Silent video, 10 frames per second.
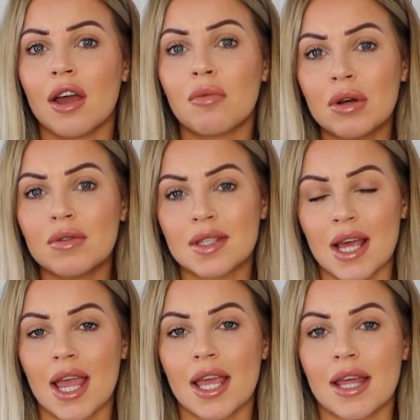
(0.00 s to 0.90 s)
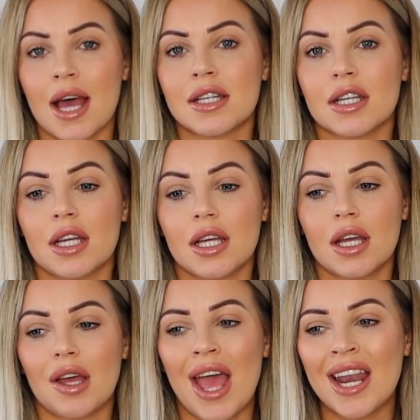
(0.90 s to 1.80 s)
I will say that
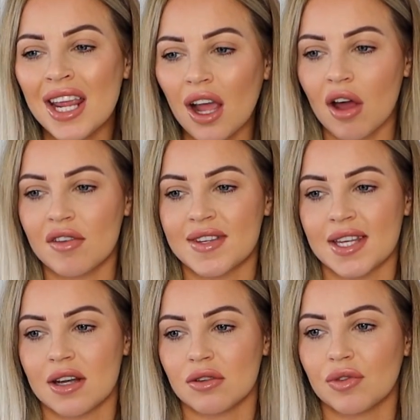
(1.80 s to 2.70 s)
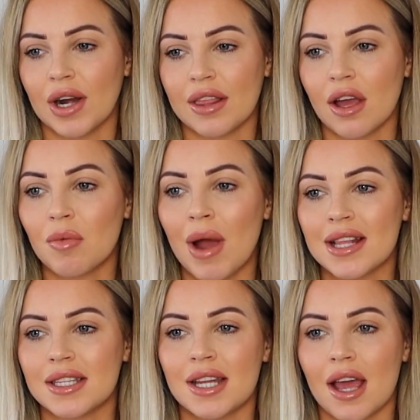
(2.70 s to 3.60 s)
any kind of sandal really that I
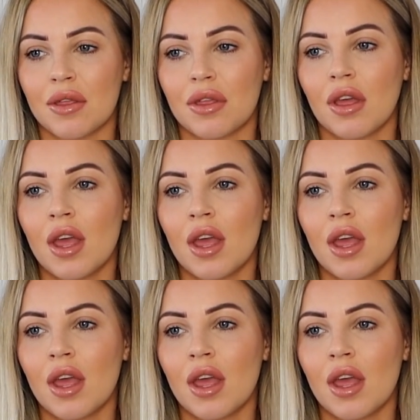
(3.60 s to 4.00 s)
wear to death